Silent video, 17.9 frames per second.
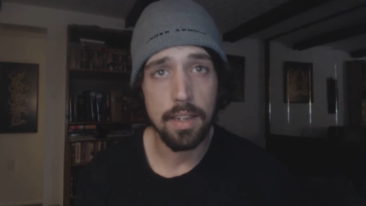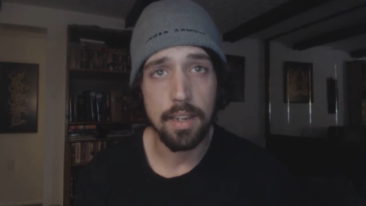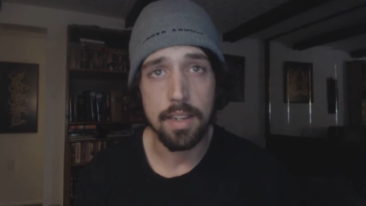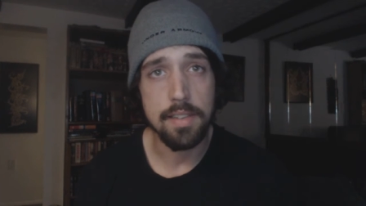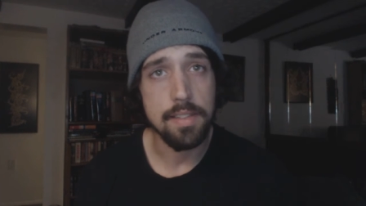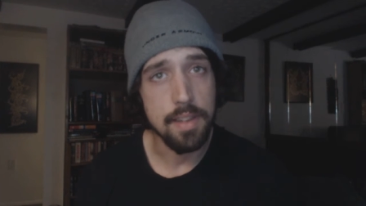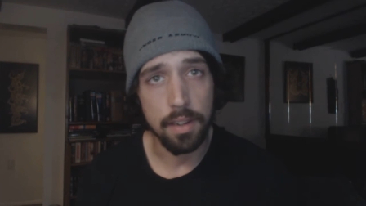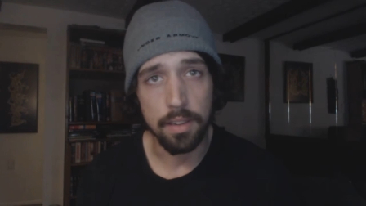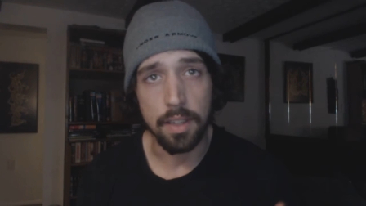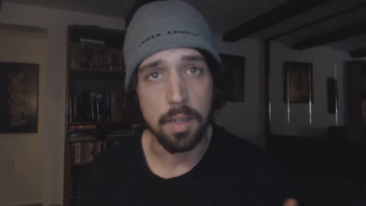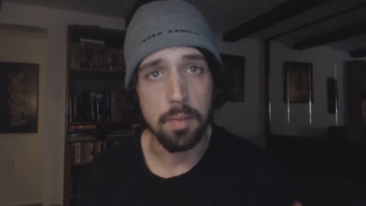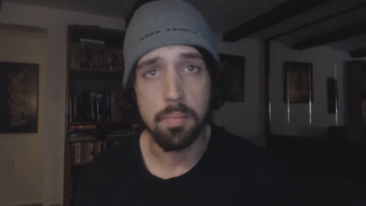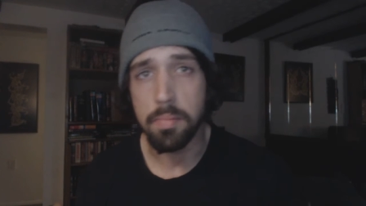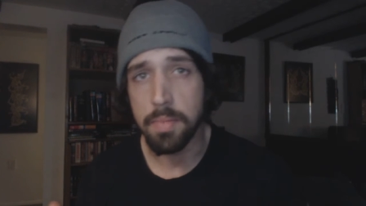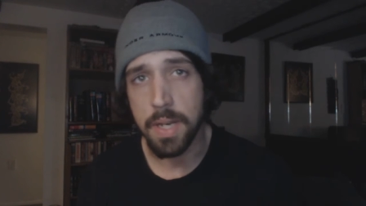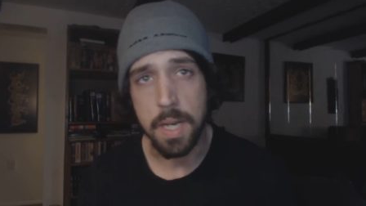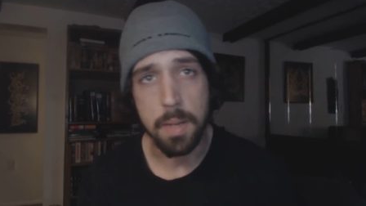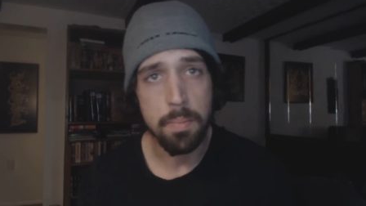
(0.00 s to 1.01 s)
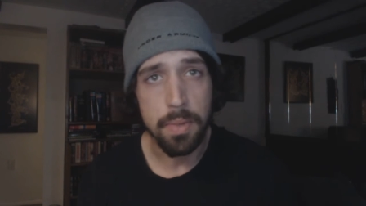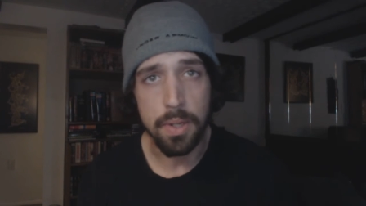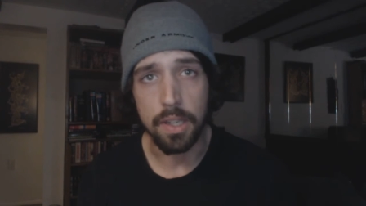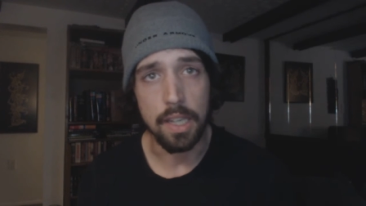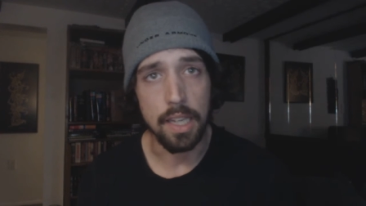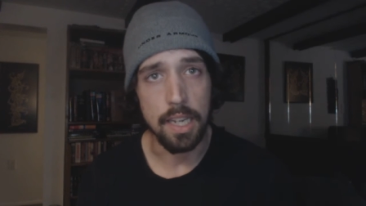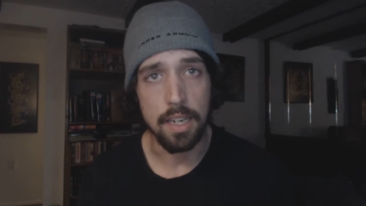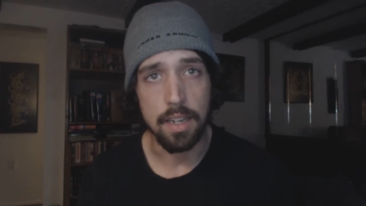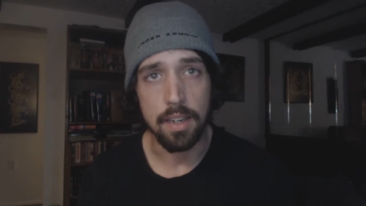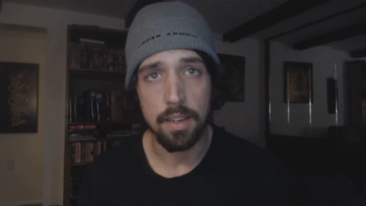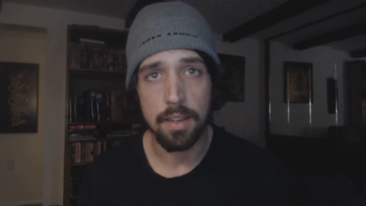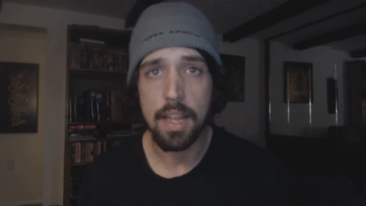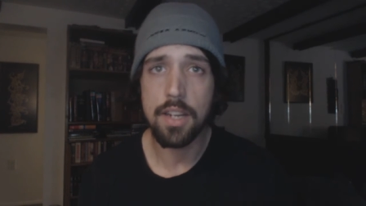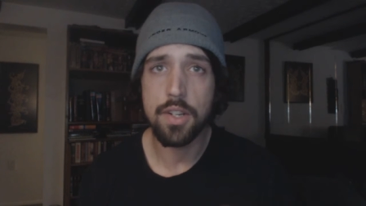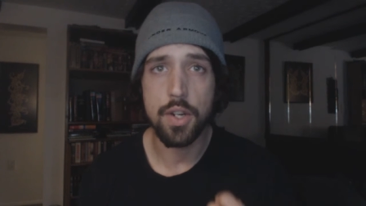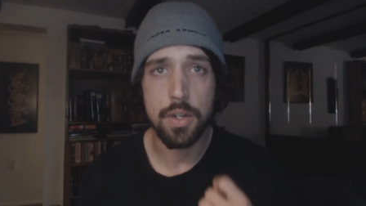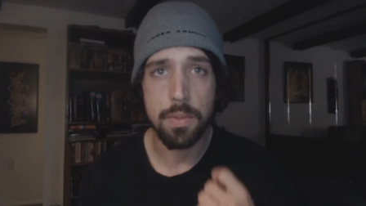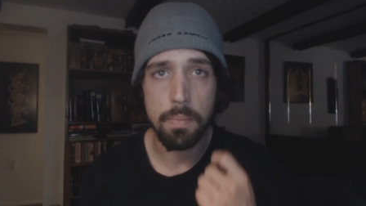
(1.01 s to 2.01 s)
necessarily manipulate.
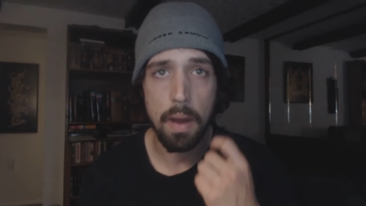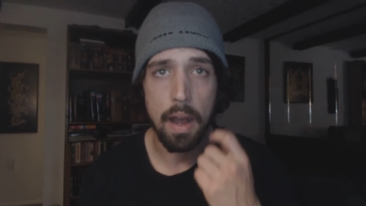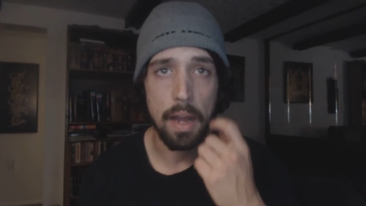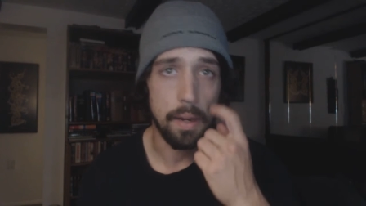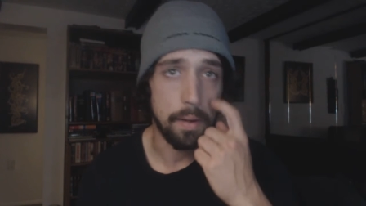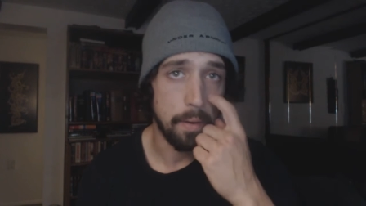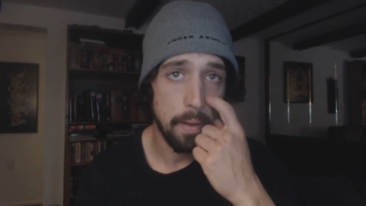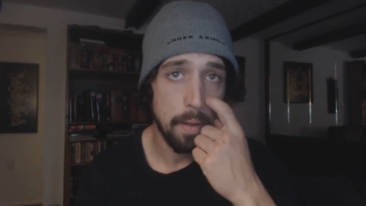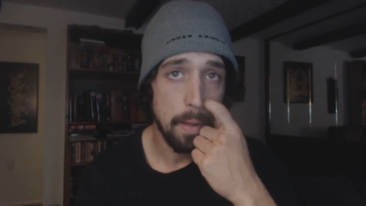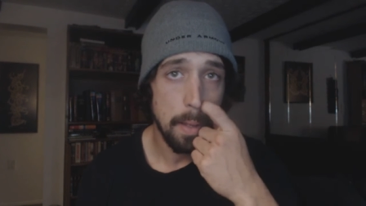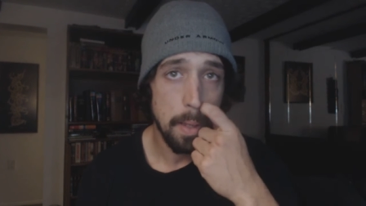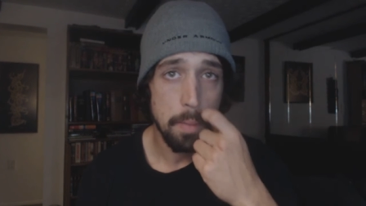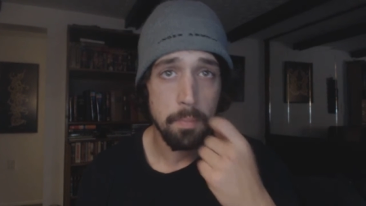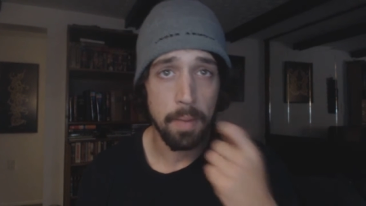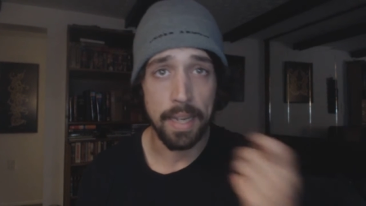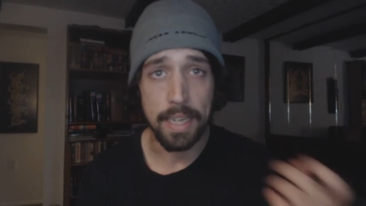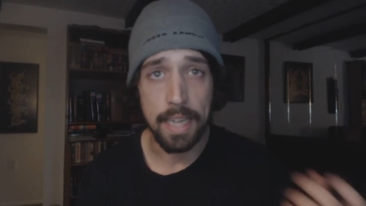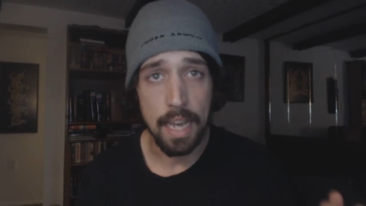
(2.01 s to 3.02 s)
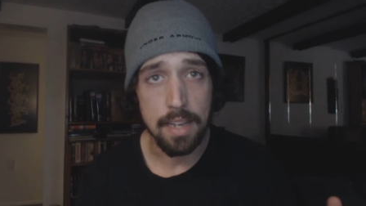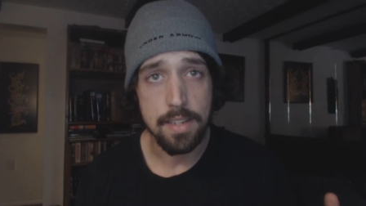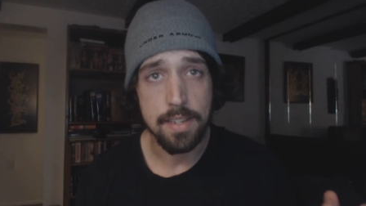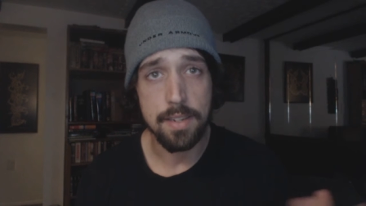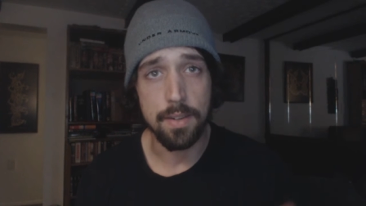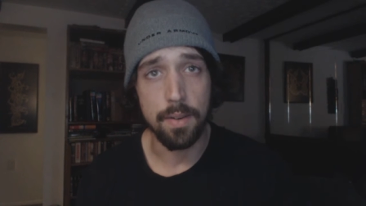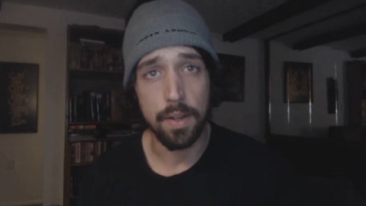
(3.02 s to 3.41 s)
That's just my my guess.